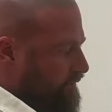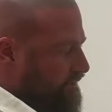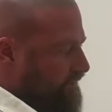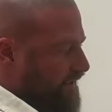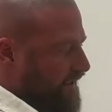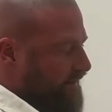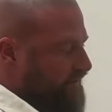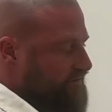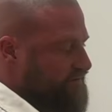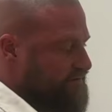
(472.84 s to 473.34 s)

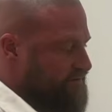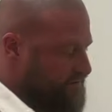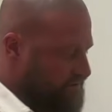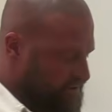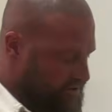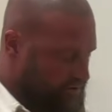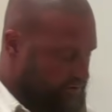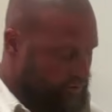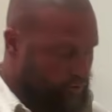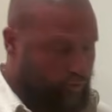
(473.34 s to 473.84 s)
dense
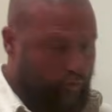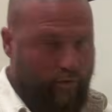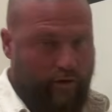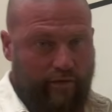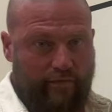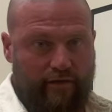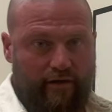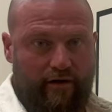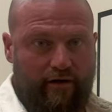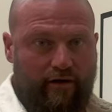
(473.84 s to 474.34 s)
with
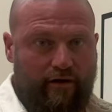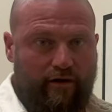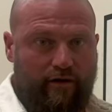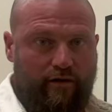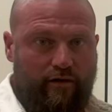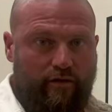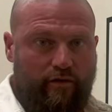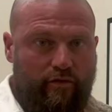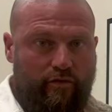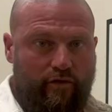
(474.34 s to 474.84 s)

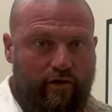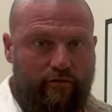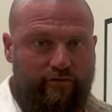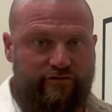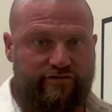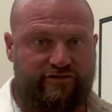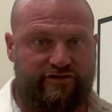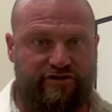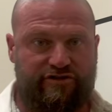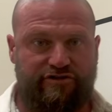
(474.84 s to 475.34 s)

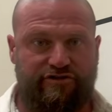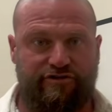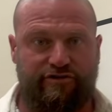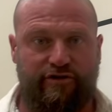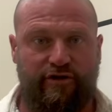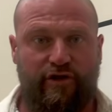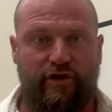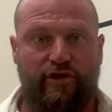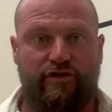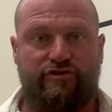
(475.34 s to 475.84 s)
nervous tissue,
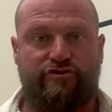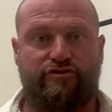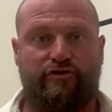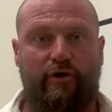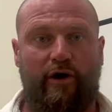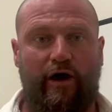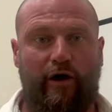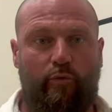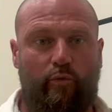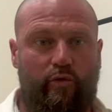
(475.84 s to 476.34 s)
so
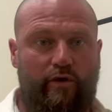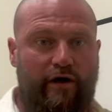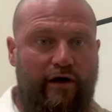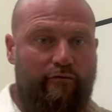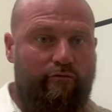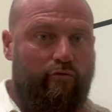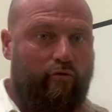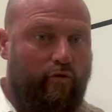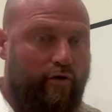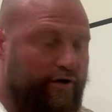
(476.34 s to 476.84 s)
I would
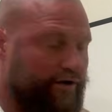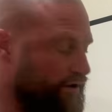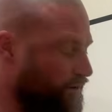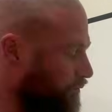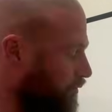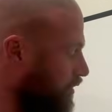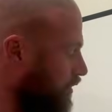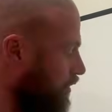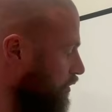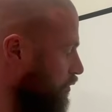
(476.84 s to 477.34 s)
avoid them.
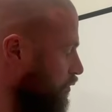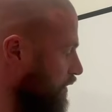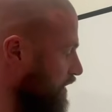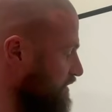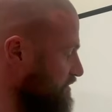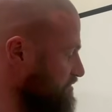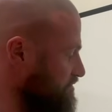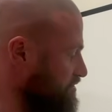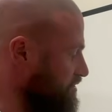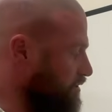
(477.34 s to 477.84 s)

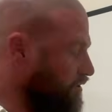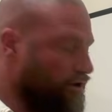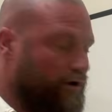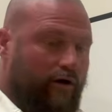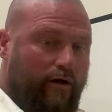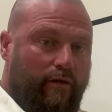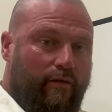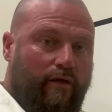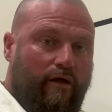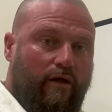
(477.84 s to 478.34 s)
Always
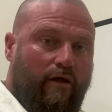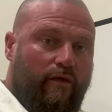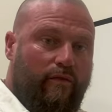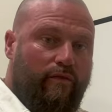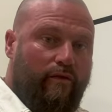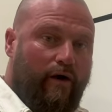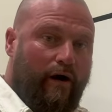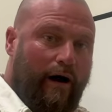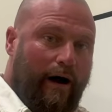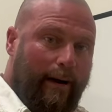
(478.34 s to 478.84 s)
on
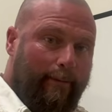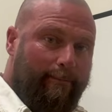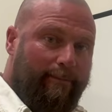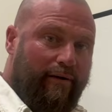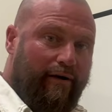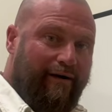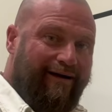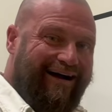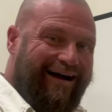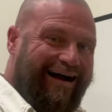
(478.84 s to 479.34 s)
the
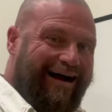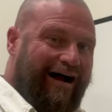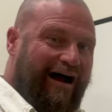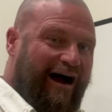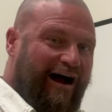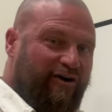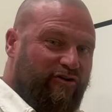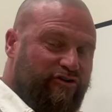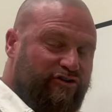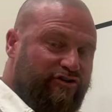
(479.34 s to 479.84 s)
upper
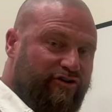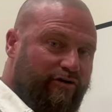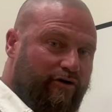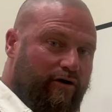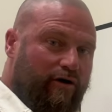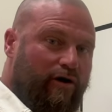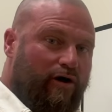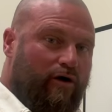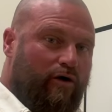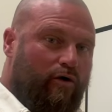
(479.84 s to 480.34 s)
outer
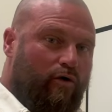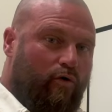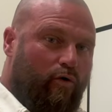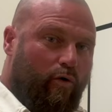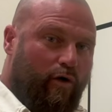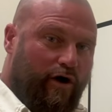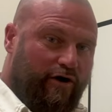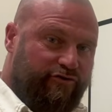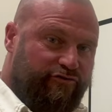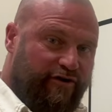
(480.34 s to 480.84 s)

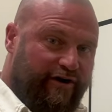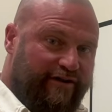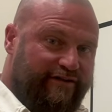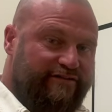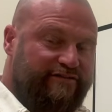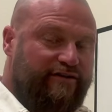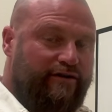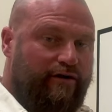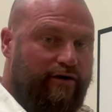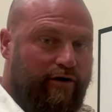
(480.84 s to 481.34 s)
quadrant
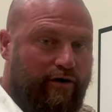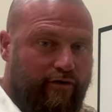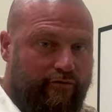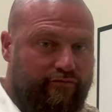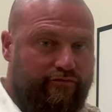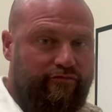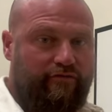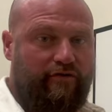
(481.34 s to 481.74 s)
of